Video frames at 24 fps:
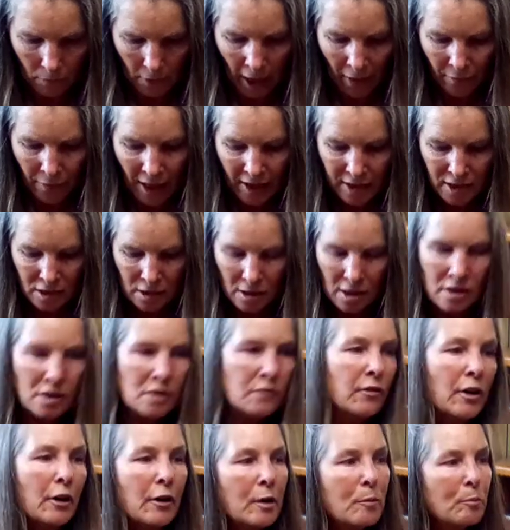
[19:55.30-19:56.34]
And that's, it's
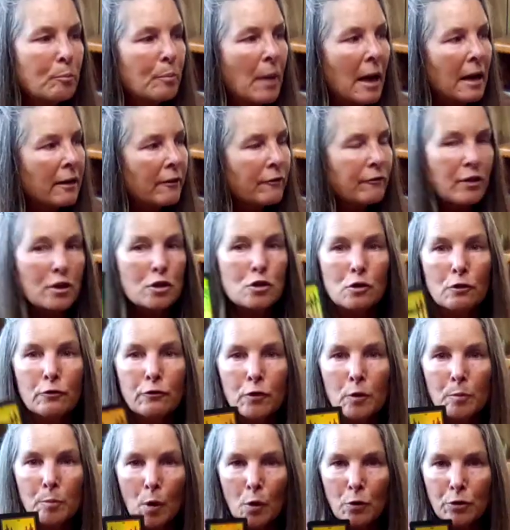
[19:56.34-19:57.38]
very beneficial
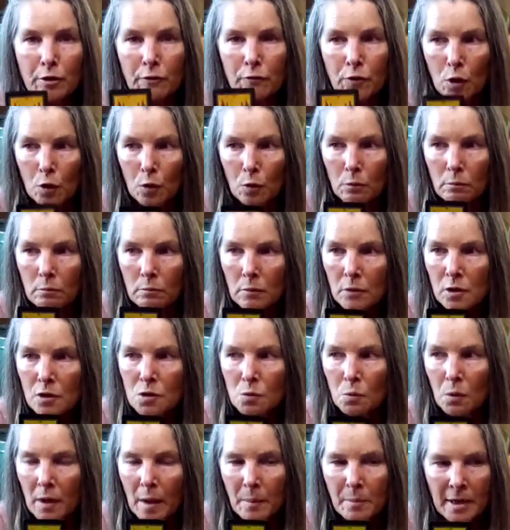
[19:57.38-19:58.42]
for both of you,
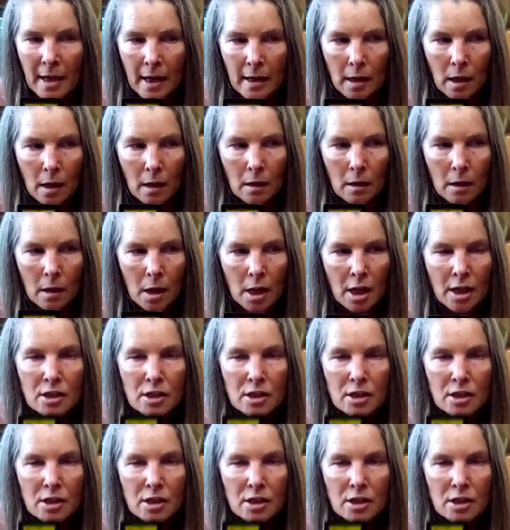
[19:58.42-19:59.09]
is what I'm getting.